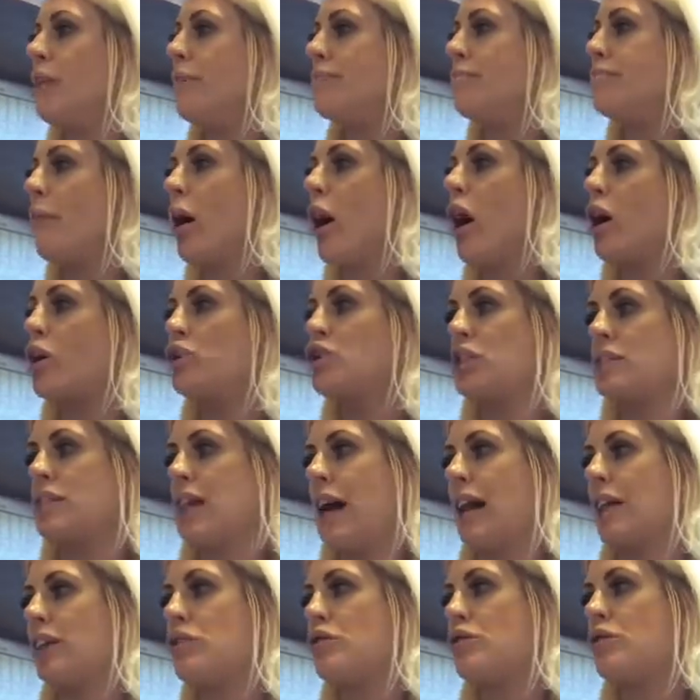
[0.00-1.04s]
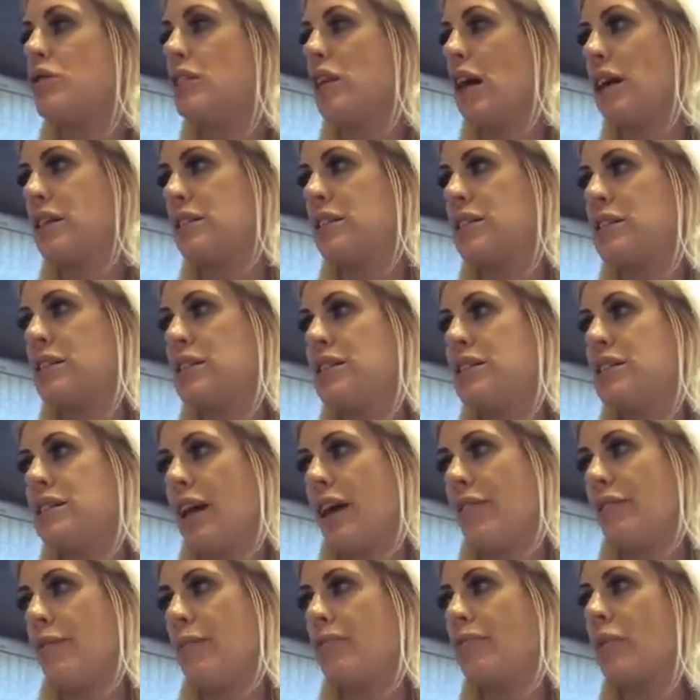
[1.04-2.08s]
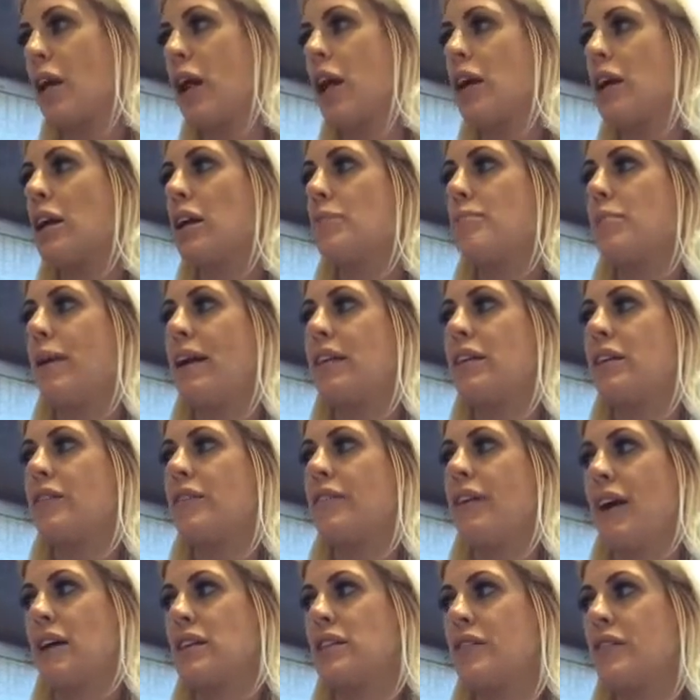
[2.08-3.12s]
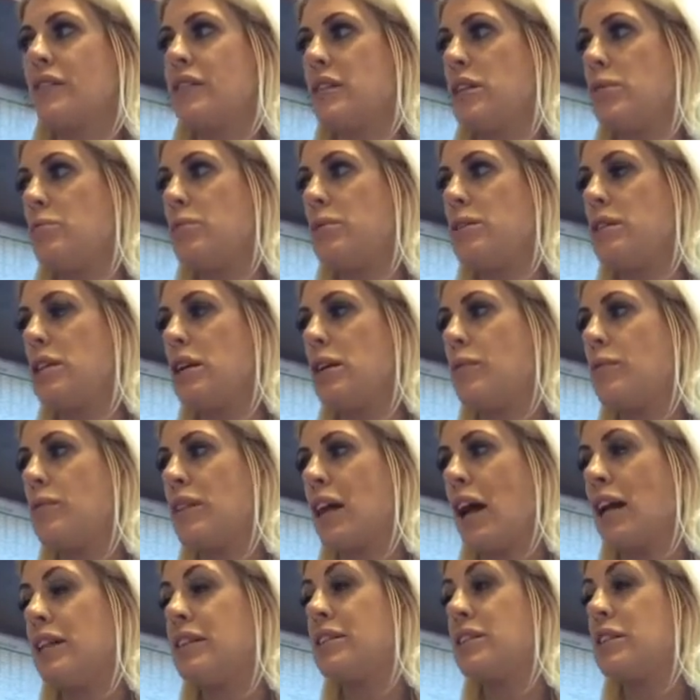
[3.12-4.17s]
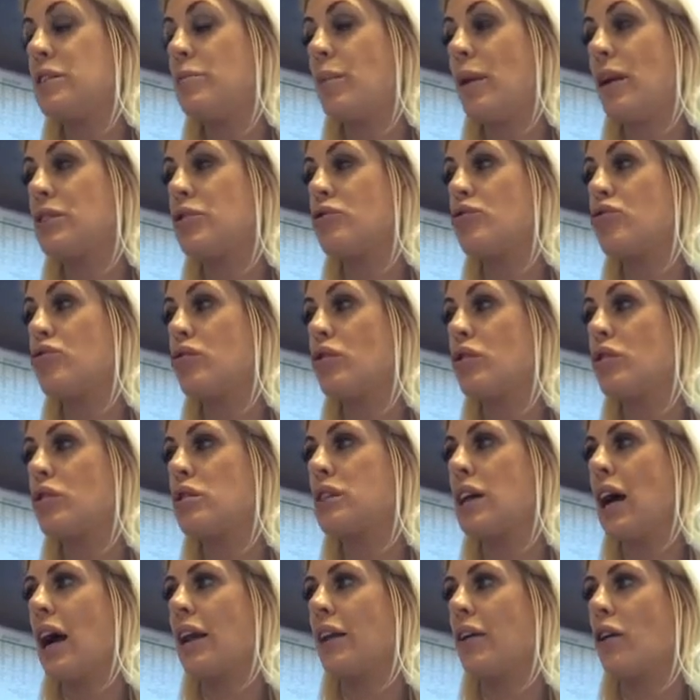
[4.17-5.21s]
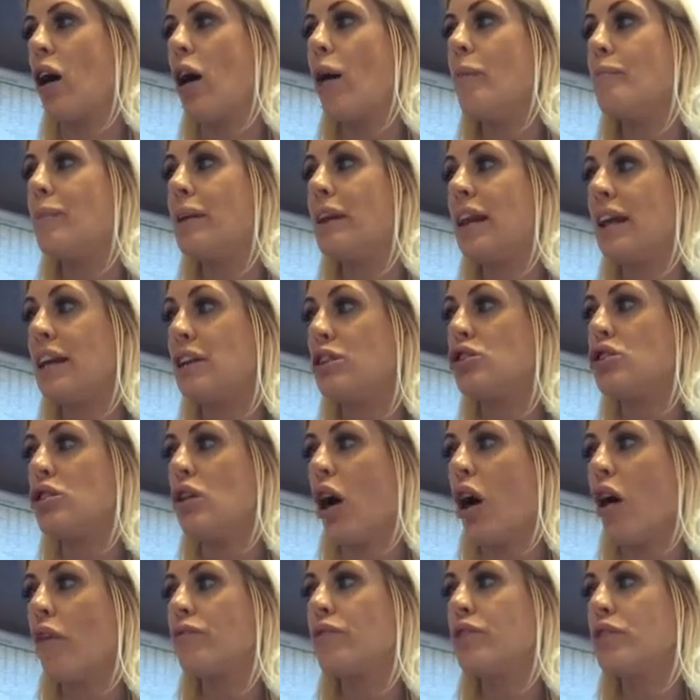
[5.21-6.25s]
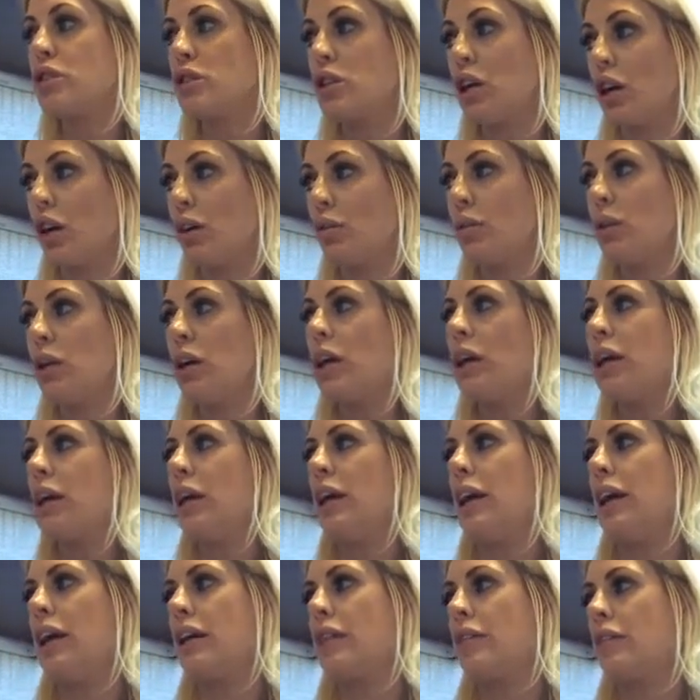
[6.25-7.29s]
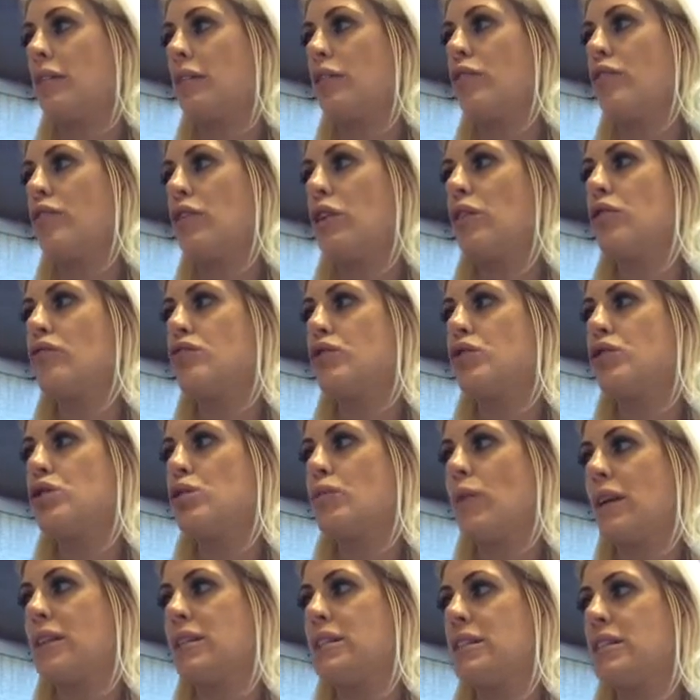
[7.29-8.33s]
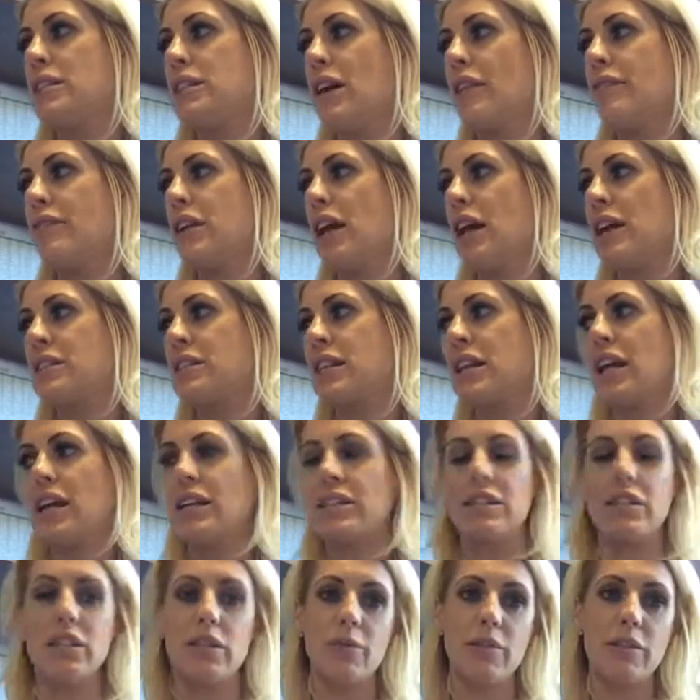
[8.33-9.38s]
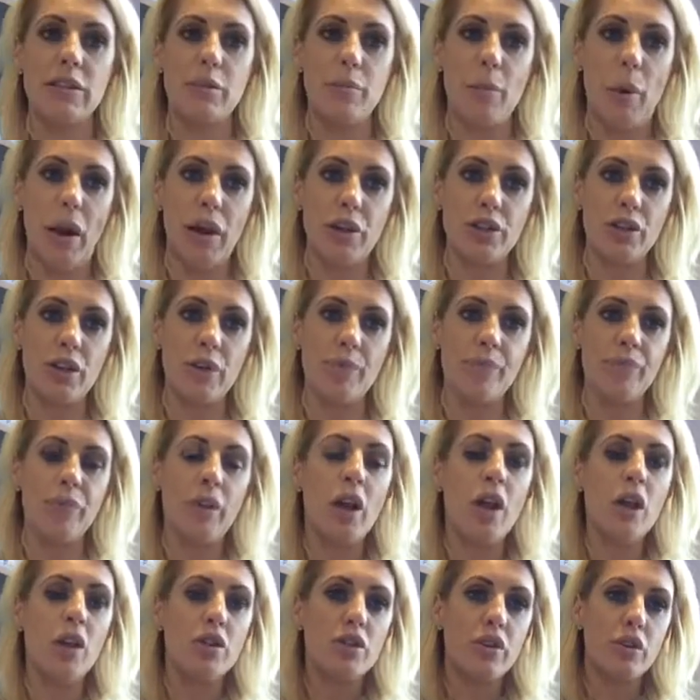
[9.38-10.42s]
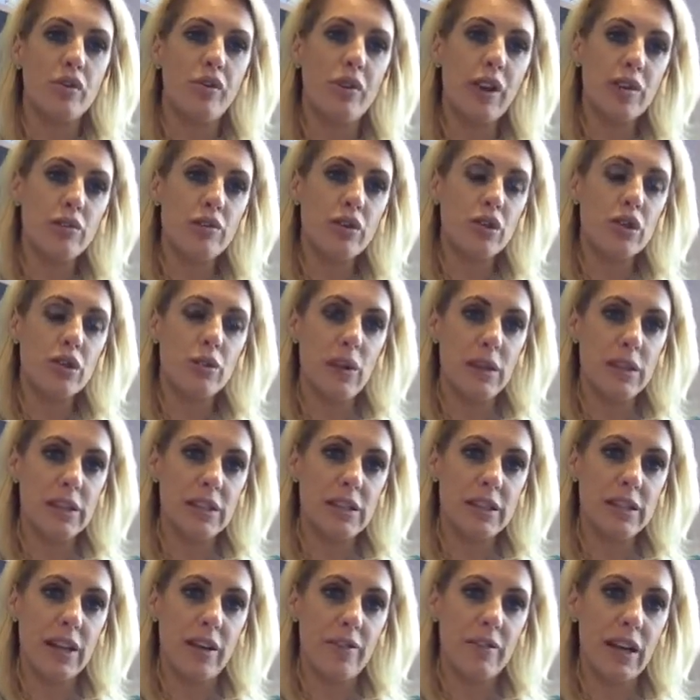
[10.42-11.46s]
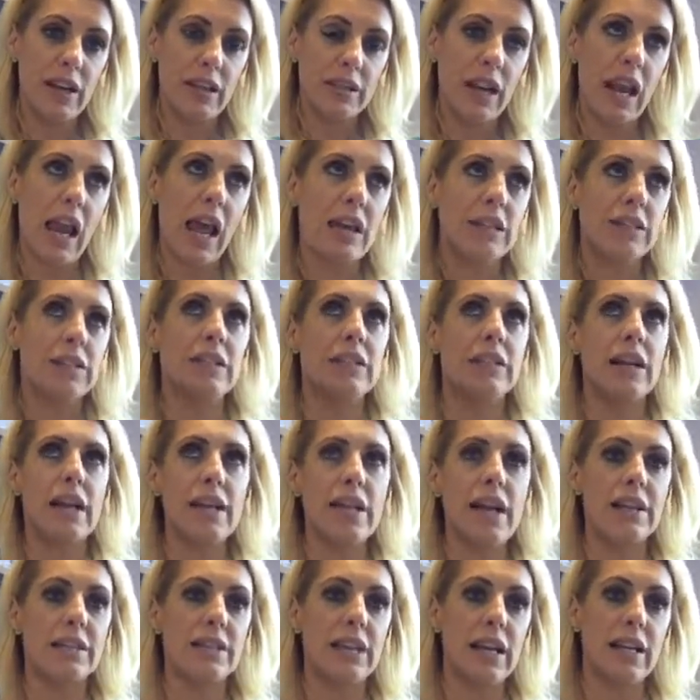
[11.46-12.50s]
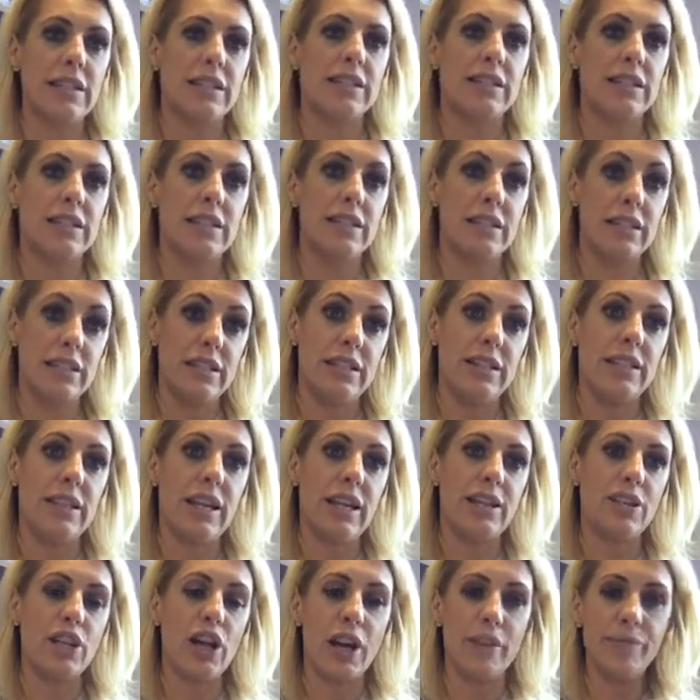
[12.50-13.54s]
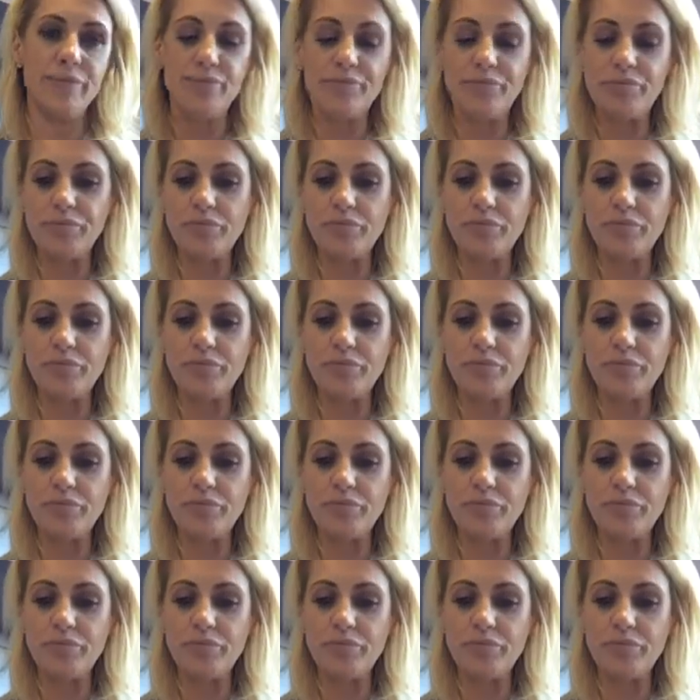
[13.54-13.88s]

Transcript: March et al. In 2007 compared the effects of CBT with antidepressant drugs and a combination of the two in 327 adolescents with depression. So 327 adolescents, an adolescent is a teenager /